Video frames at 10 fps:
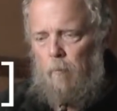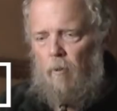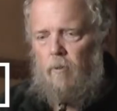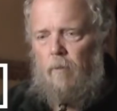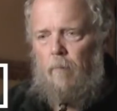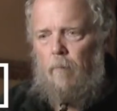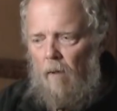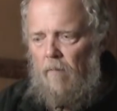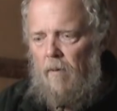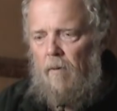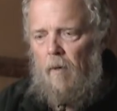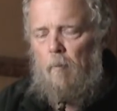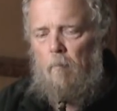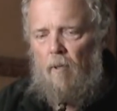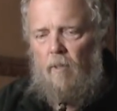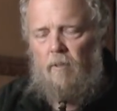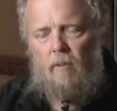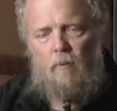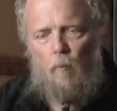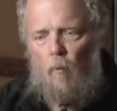person, I've ended up in
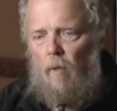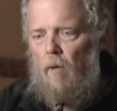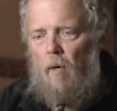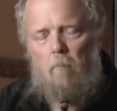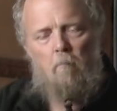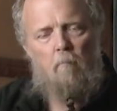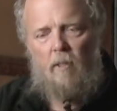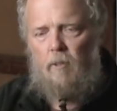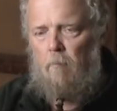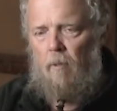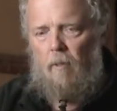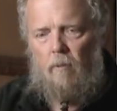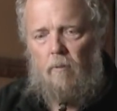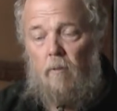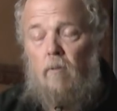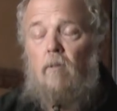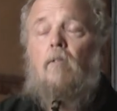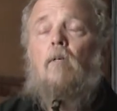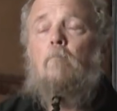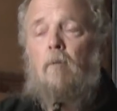places with a bunch of bikers,
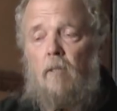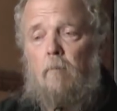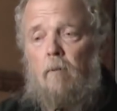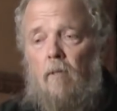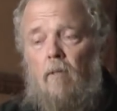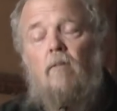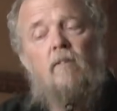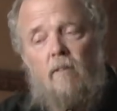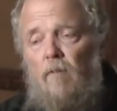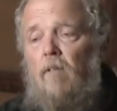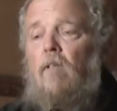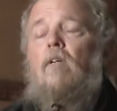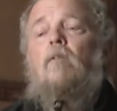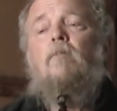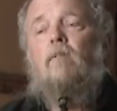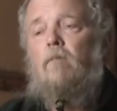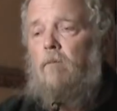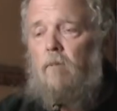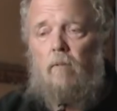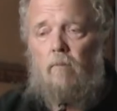just a bunch of bikers in different clubs
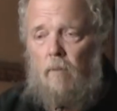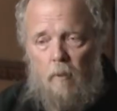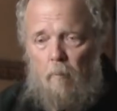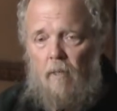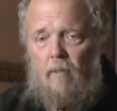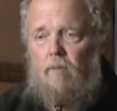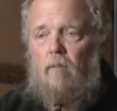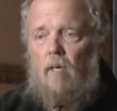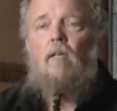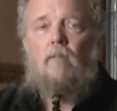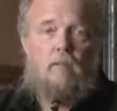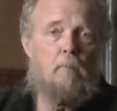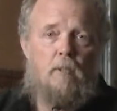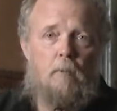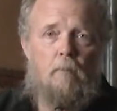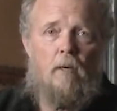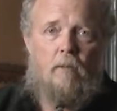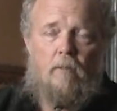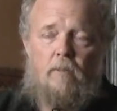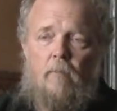and, independents, and just a bunch of
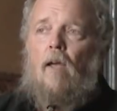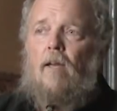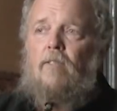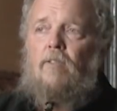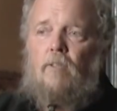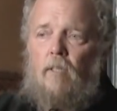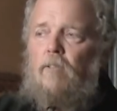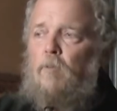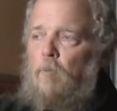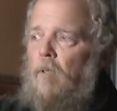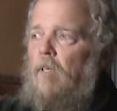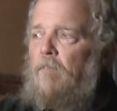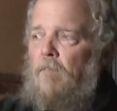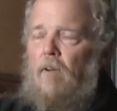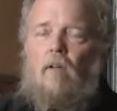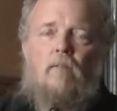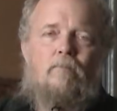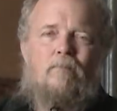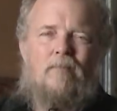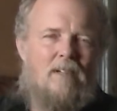bikers, and just really felt
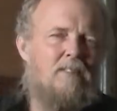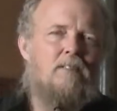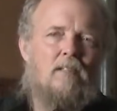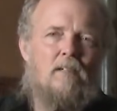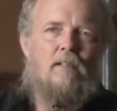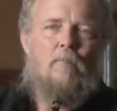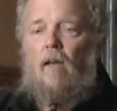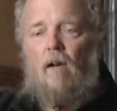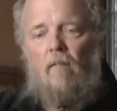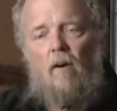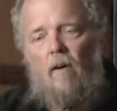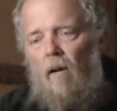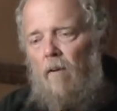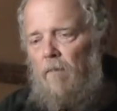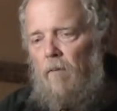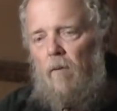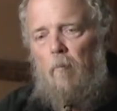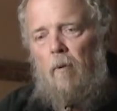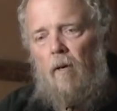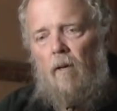isolated. And I've hung out for a
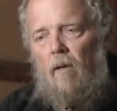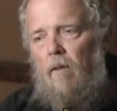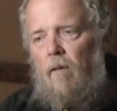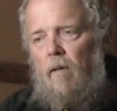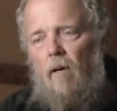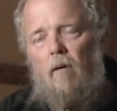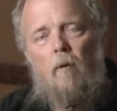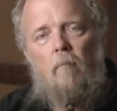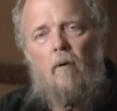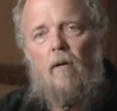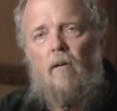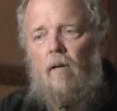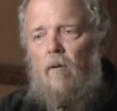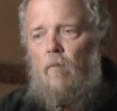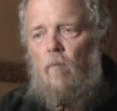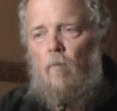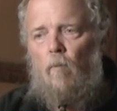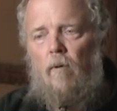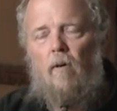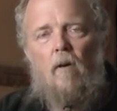little bit and then got on my bike and
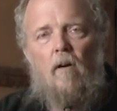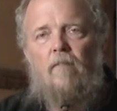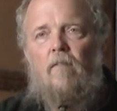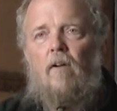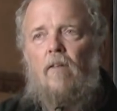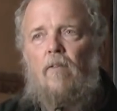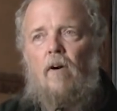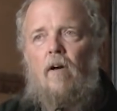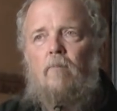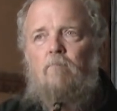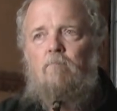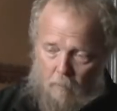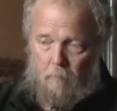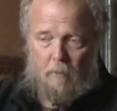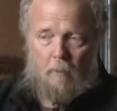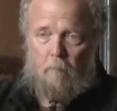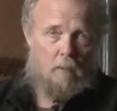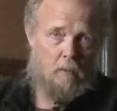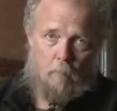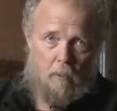ridden off and thought, I'm just going to be a
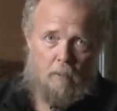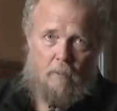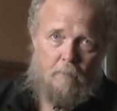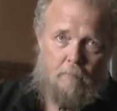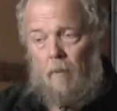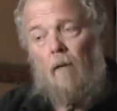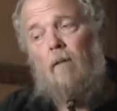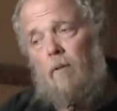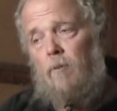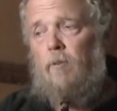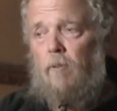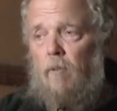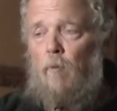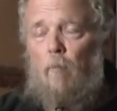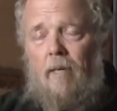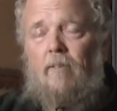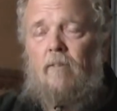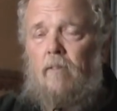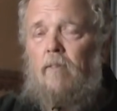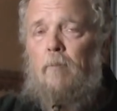lone biker. And there's a certain
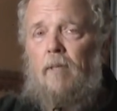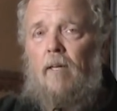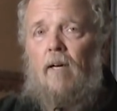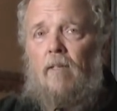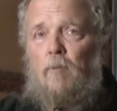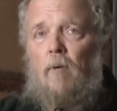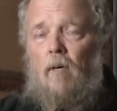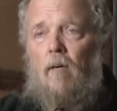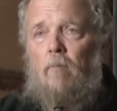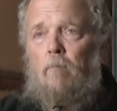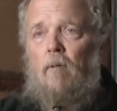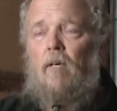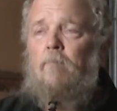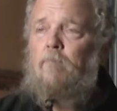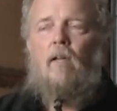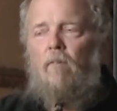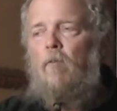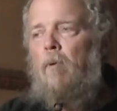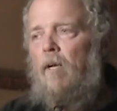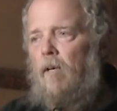romanticism in that as well. But
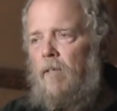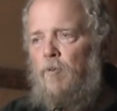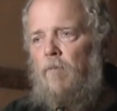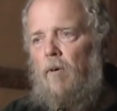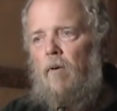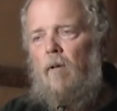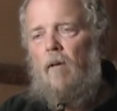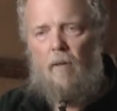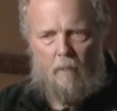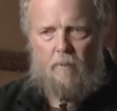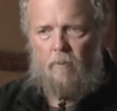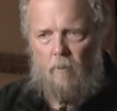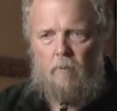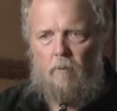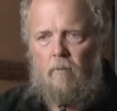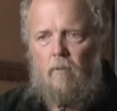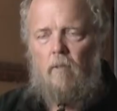even being an introvert and antisocial,